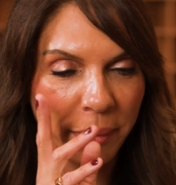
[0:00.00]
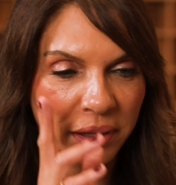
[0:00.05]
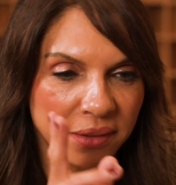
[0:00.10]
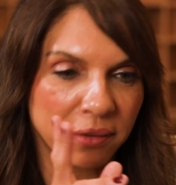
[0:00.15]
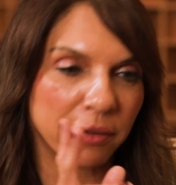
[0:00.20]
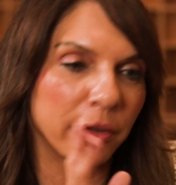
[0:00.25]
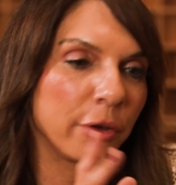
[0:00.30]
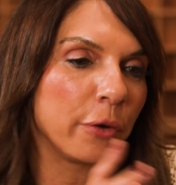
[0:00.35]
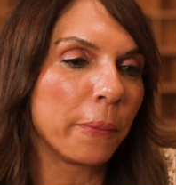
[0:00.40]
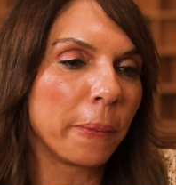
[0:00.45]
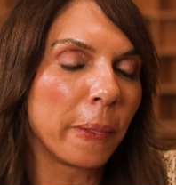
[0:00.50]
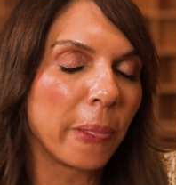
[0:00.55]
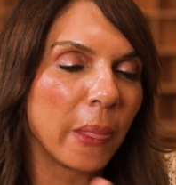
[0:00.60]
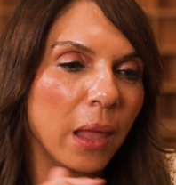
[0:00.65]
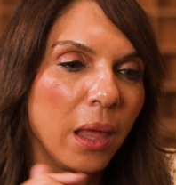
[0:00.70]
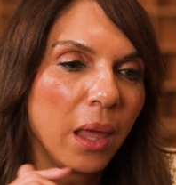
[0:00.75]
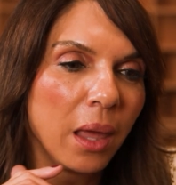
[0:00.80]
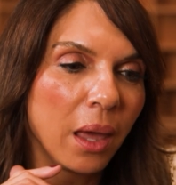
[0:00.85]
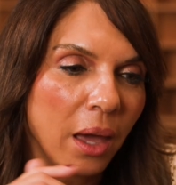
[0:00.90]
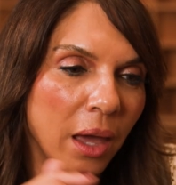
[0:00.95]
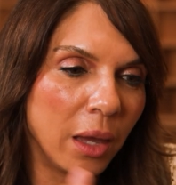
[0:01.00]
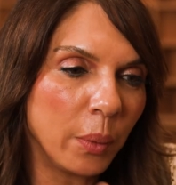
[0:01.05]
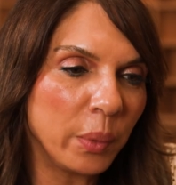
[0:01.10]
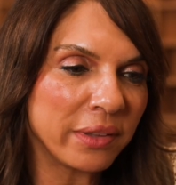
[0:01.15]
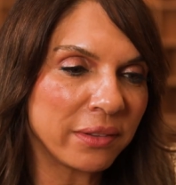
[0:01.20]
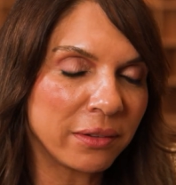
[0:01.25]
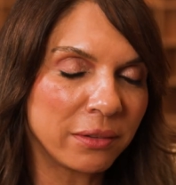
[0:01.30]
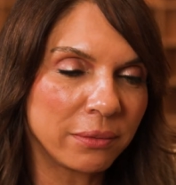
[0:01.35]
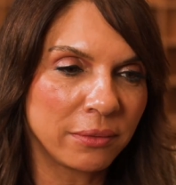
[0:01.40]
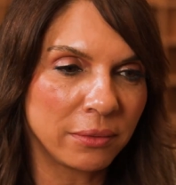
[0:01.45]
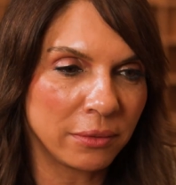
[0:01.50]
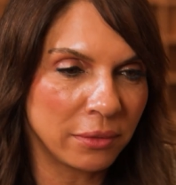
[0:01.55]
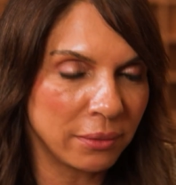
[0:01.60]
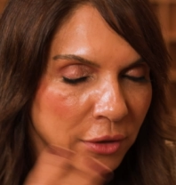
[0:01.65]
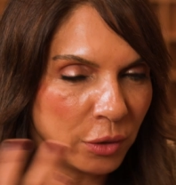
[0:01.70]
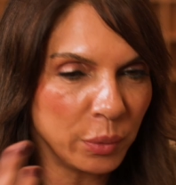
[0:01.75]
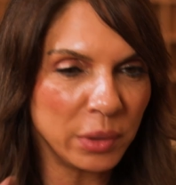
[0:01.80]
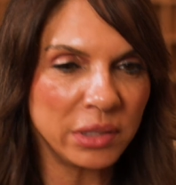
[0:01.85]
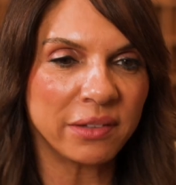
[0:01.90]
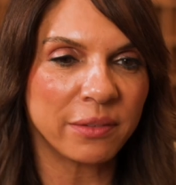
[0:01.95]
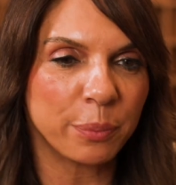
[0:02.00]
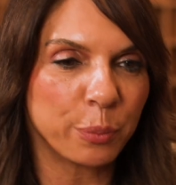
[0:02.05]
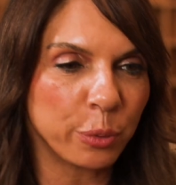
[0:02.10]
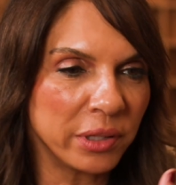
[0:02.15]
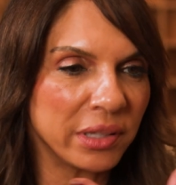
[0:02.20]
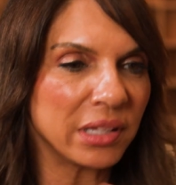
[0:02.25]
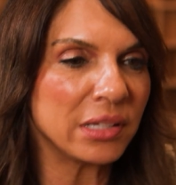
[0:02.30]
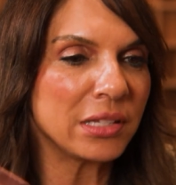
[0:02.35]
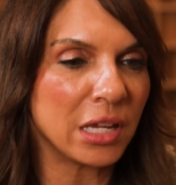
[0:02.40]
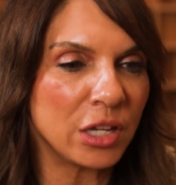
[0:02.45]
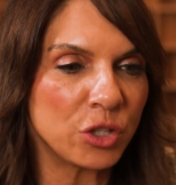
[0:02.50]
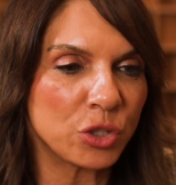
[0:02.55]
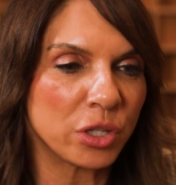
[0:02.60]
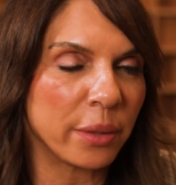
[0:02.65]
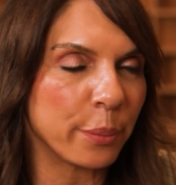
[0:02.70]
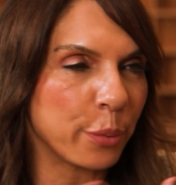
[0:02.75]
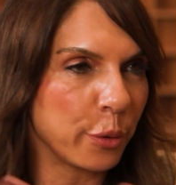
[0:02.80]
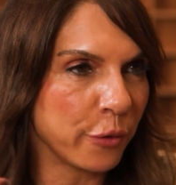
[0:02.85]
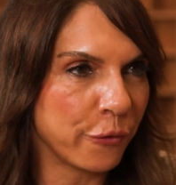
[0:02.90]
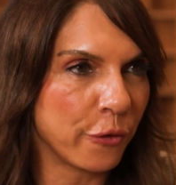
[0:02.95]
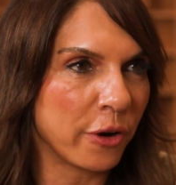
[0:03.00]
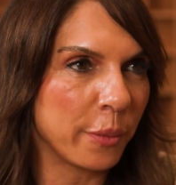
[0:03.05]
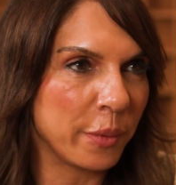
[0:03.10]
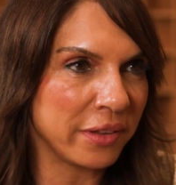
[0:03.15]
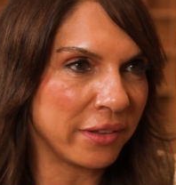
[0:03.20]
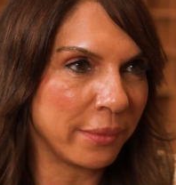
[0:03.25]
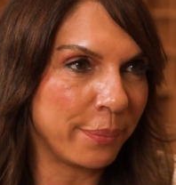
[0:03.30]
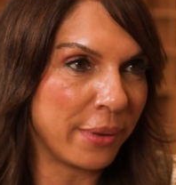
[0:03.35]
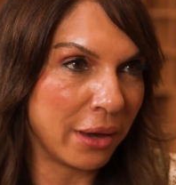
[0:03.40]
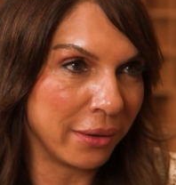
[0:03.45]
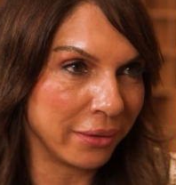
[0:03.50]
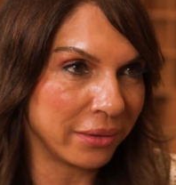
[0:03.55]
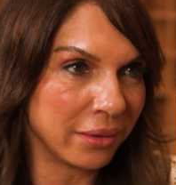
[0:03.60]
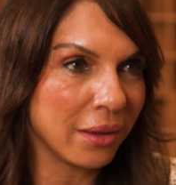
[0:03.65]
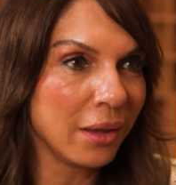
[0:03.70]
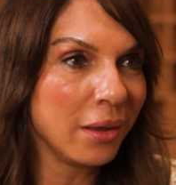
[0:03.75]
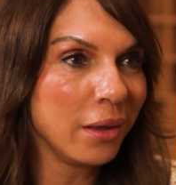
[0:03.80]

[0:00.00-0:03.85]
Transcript: months ago, I was doing this presentation and performance about